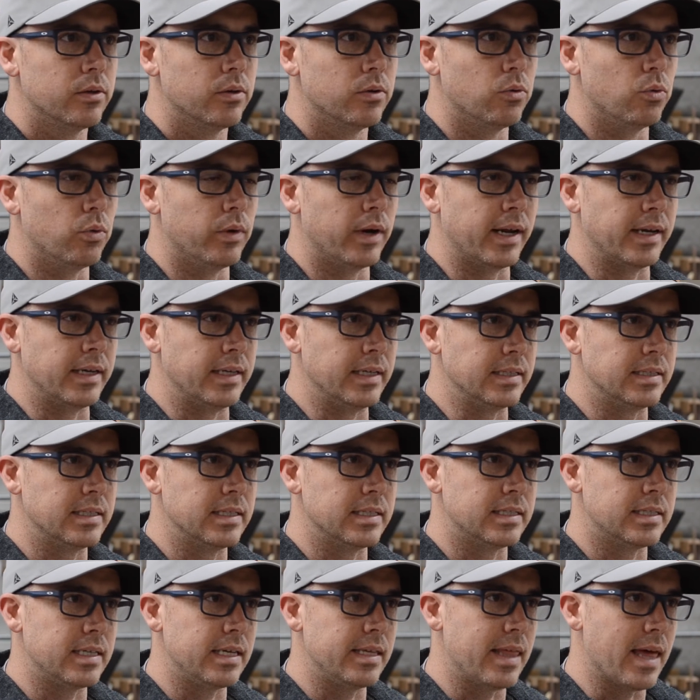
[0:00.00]
when I get to
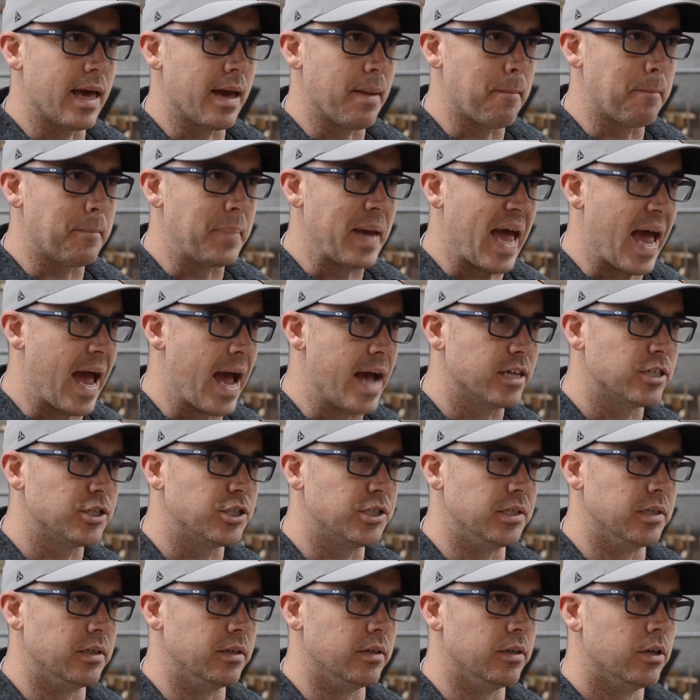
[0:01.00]
see that
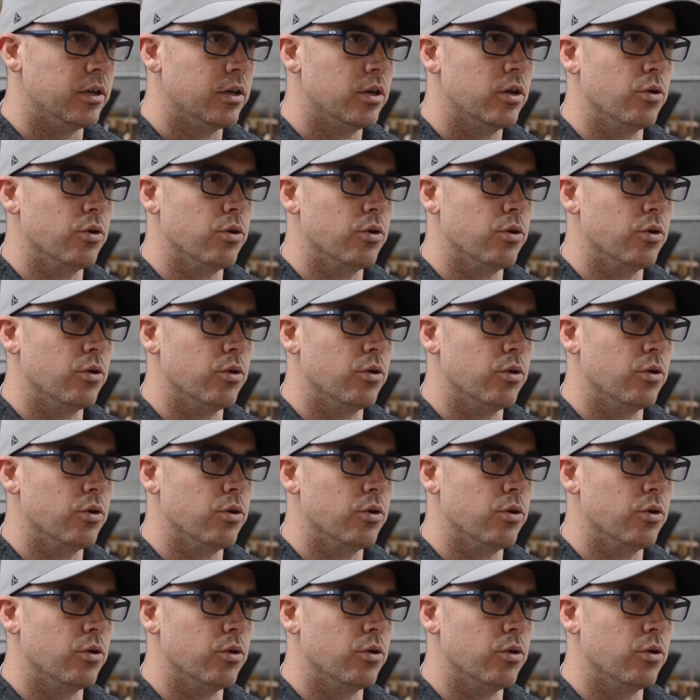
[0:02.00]
passion